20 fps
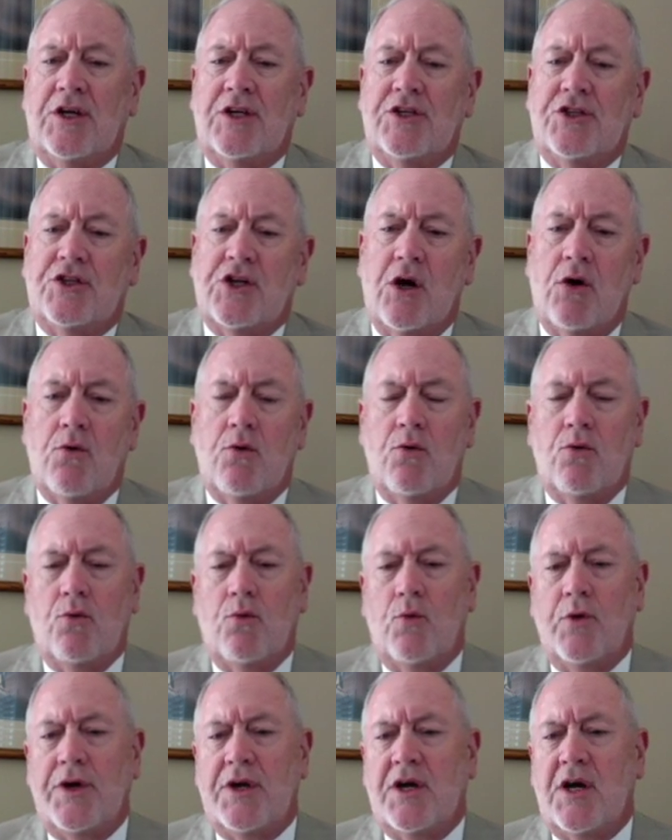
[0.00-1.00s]
So
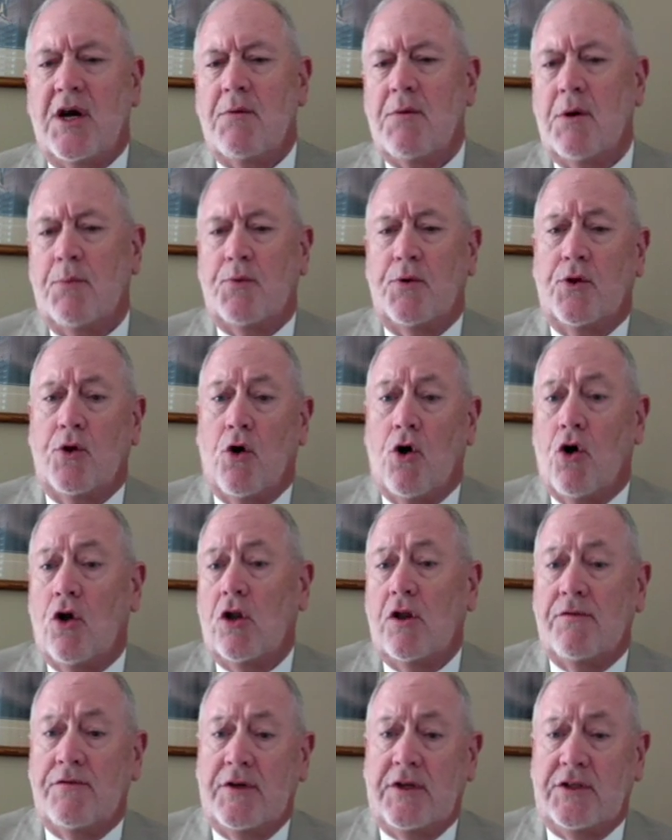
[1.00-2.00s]
we come up with
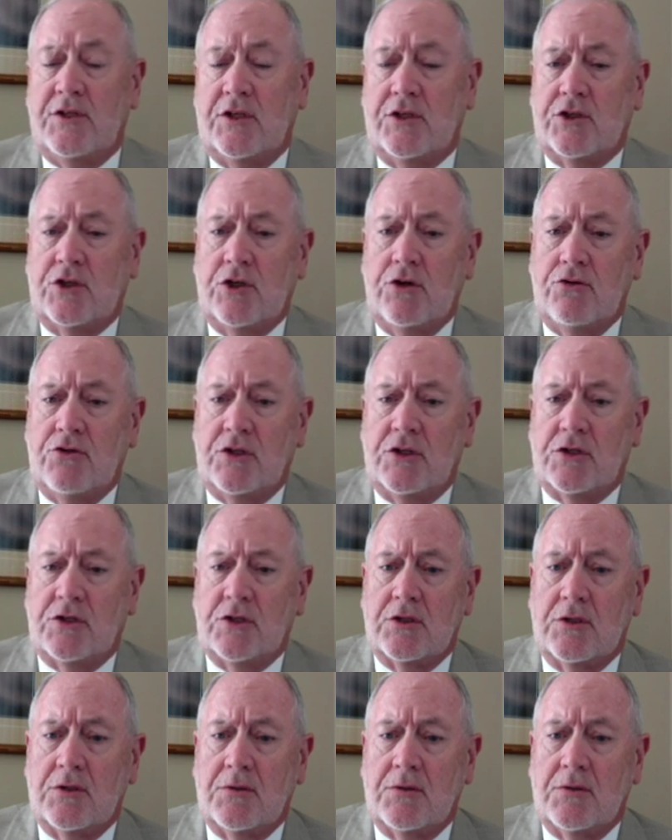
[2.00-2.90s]
all of these excuses